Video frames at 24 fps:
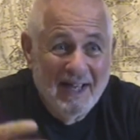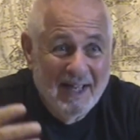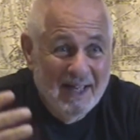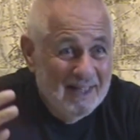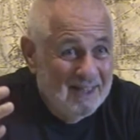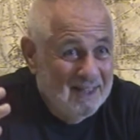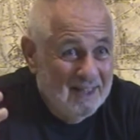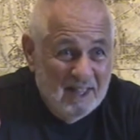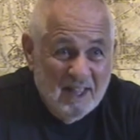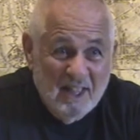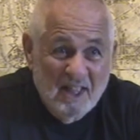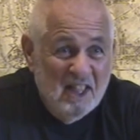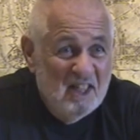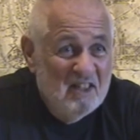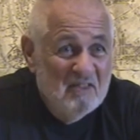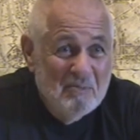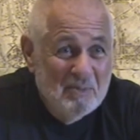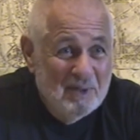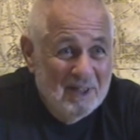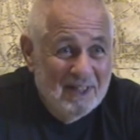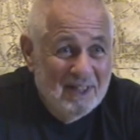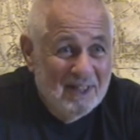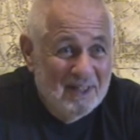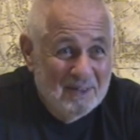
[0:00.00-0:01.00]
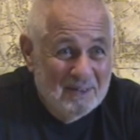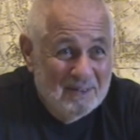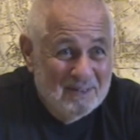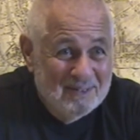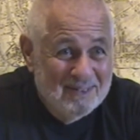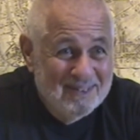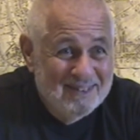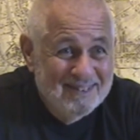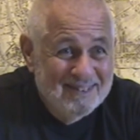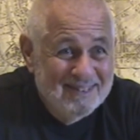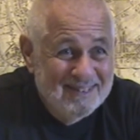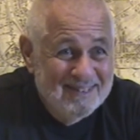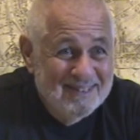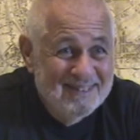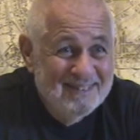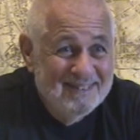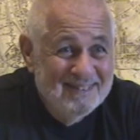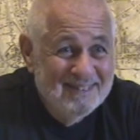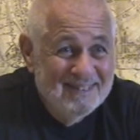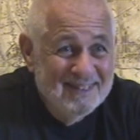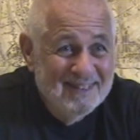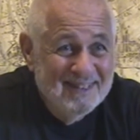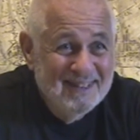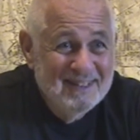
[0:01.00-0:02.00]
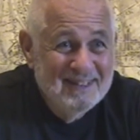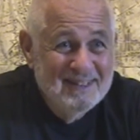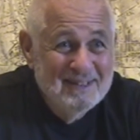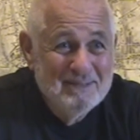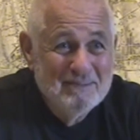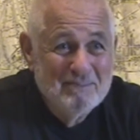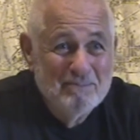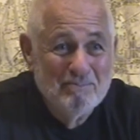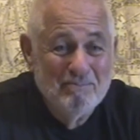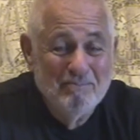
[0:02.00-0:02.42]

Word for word: and leave me alone. Okay?